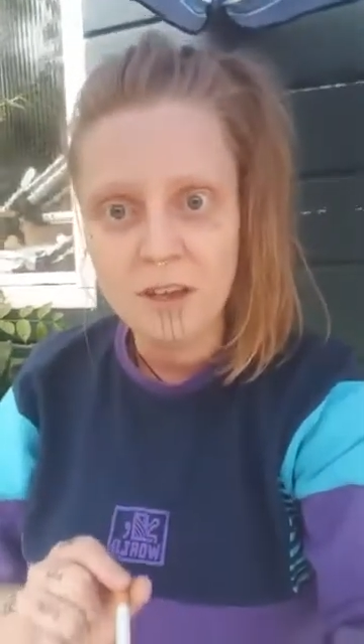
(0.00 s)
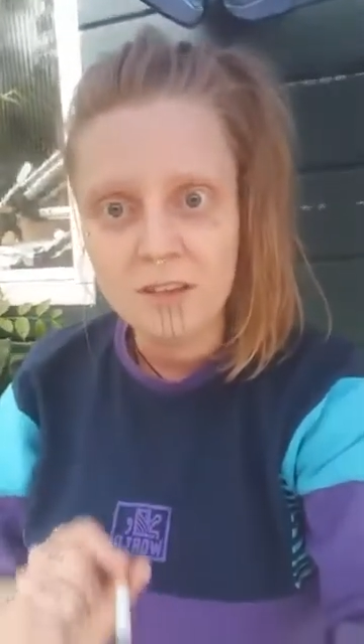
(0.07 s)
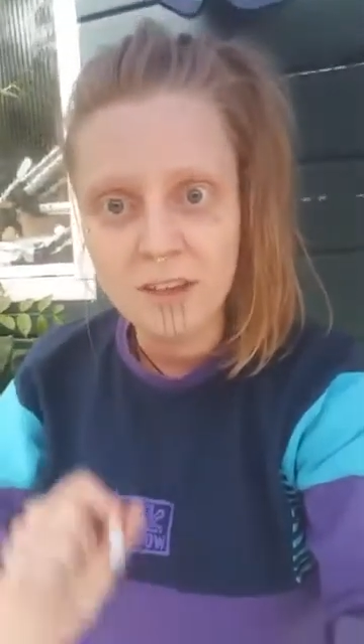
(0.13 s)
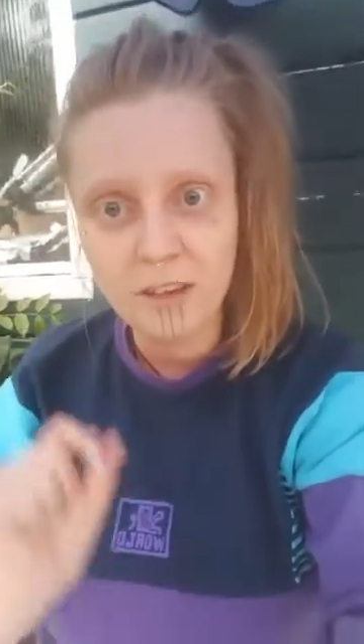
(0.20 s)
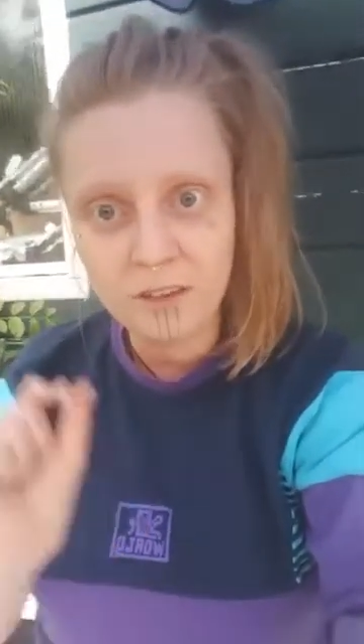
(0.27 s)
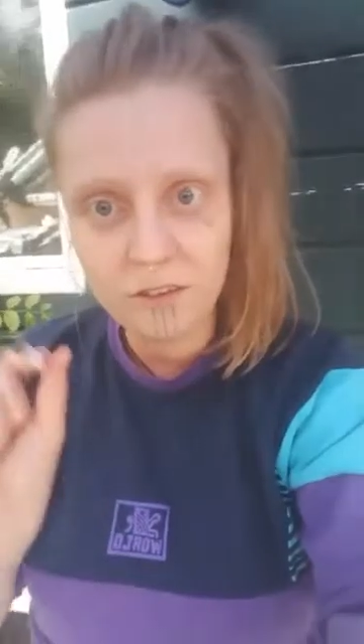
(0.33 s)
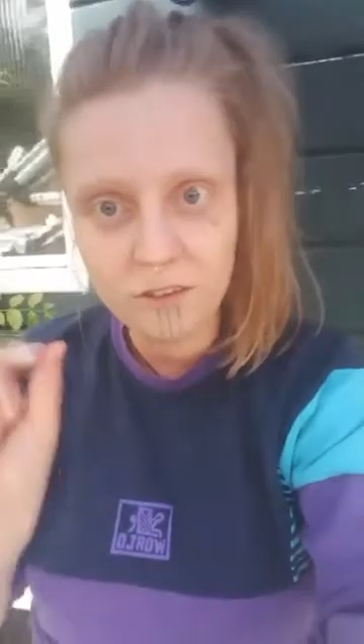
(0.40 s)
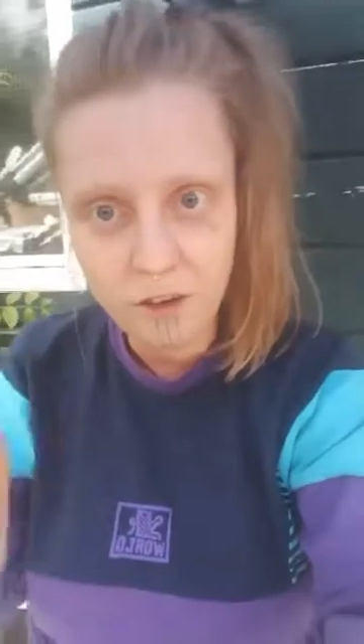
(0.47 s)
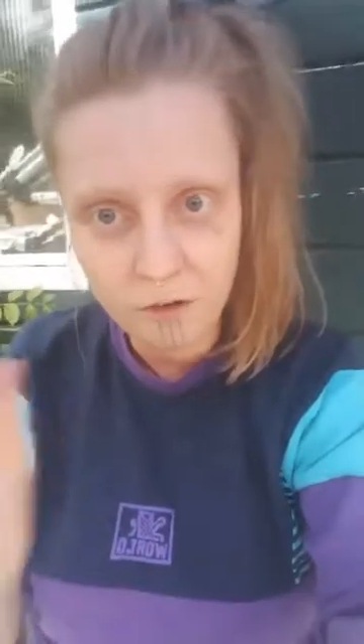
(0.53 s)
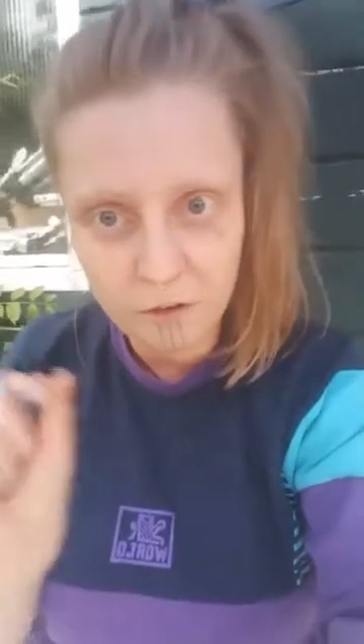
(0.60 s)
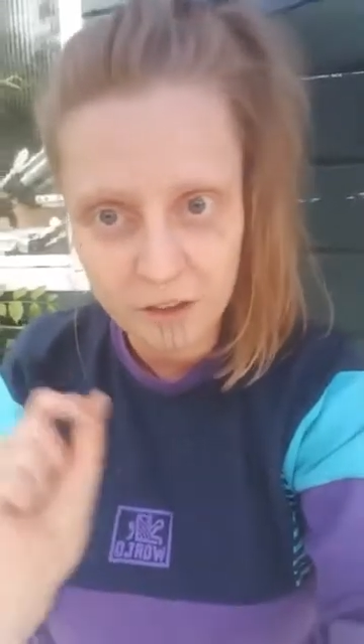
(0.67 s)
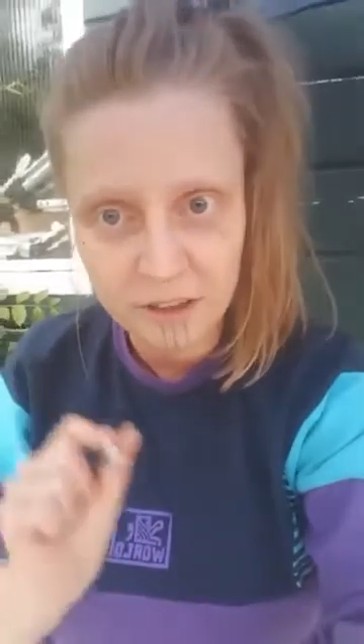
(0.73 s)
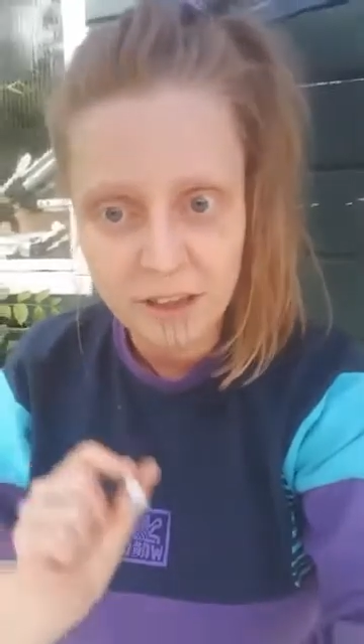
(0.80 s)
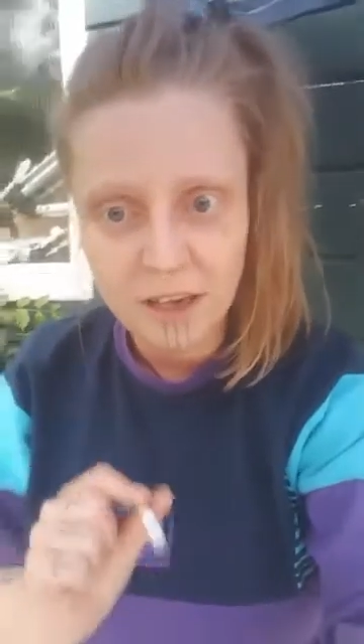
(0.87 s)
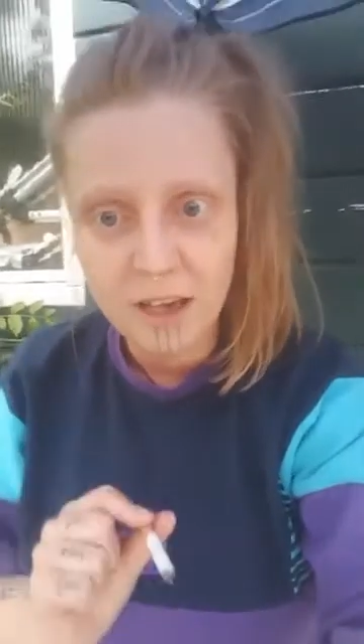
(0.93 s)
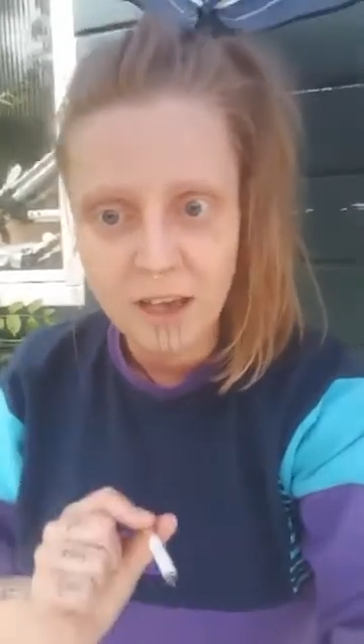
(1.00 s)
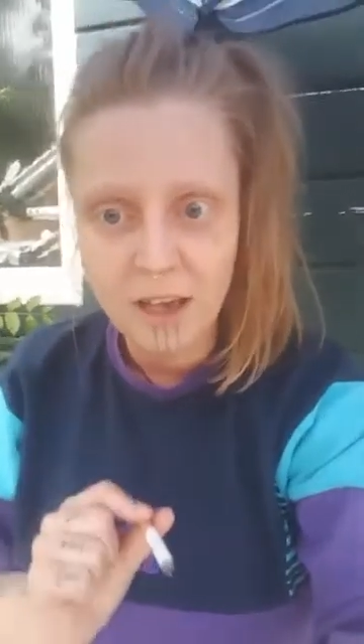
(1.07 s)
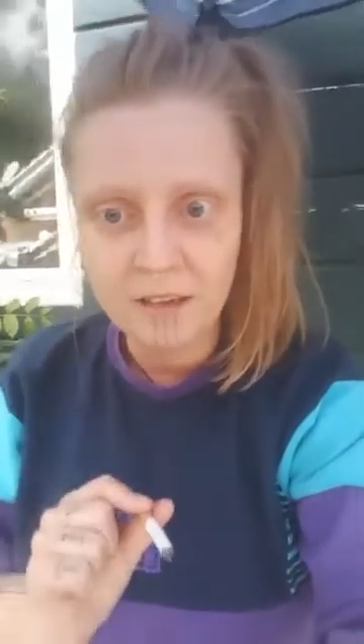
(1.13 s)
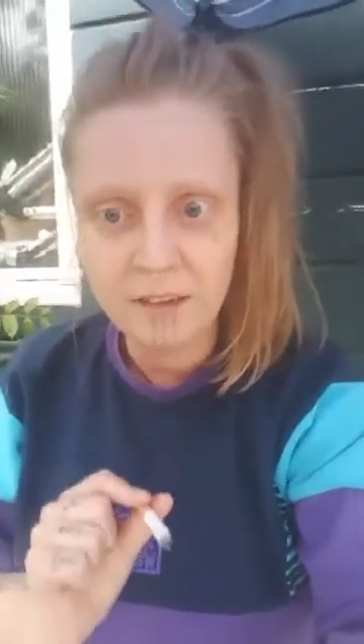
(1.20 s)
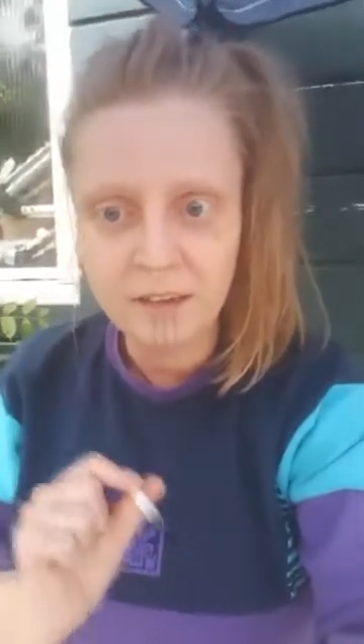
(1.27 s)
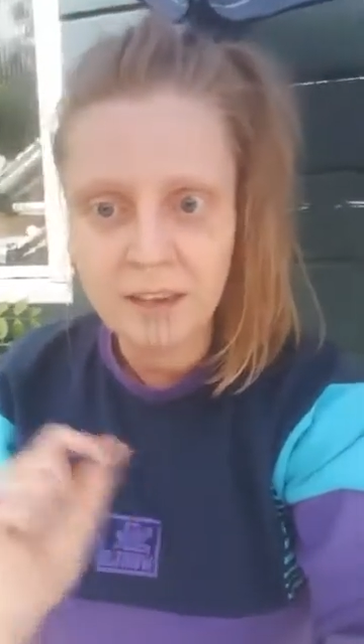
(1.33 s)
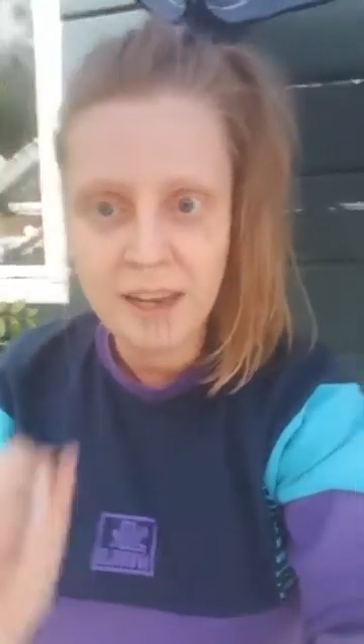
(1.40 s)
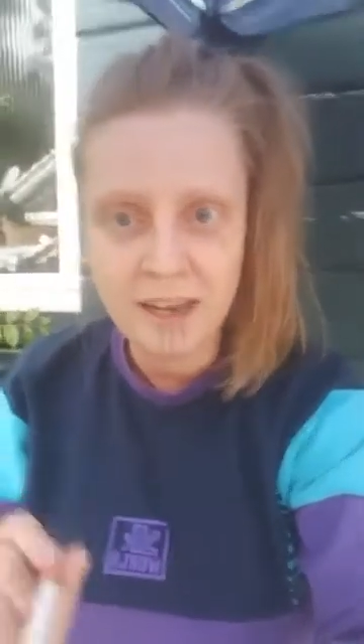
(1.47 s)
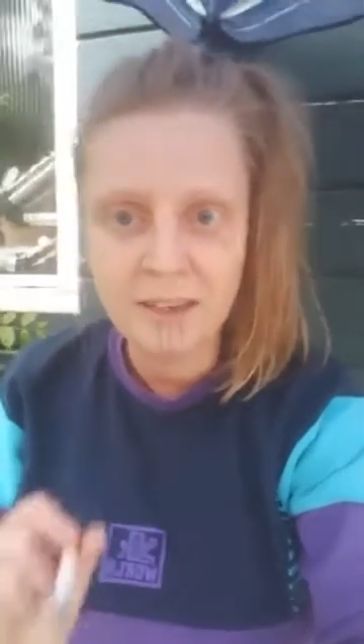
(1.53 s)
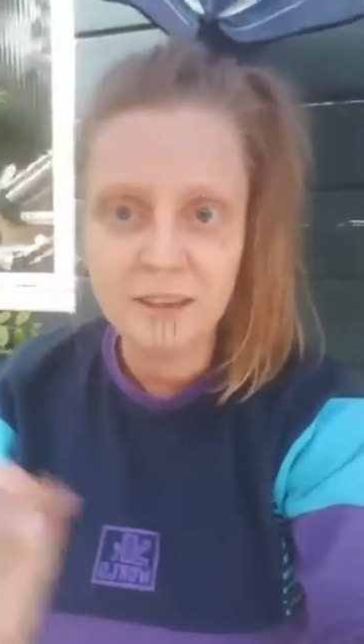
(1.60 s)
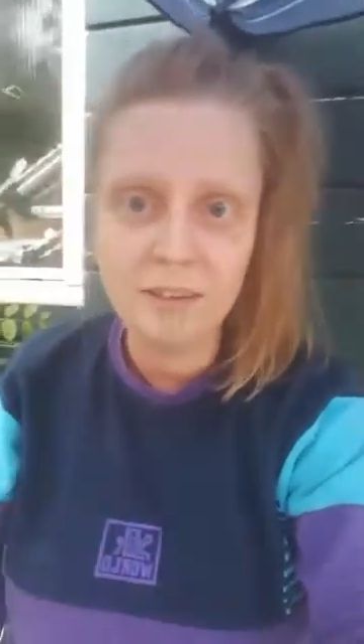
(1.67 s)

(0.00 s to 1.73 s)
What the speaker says: that is sovereign, and that